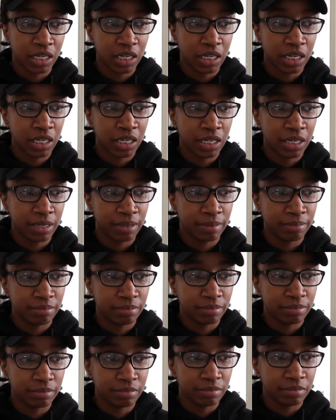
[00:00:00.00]

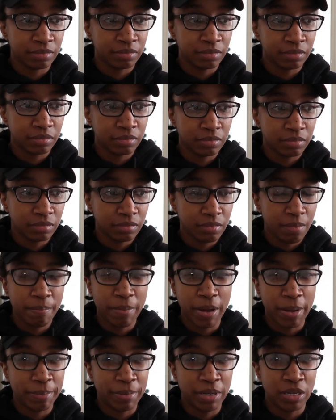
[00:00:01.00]

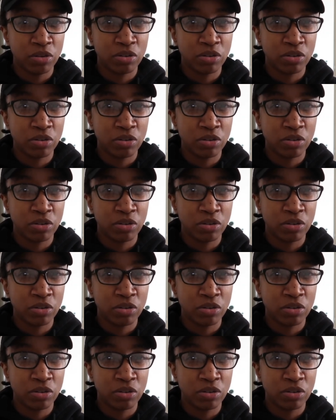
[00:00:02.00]
puppy.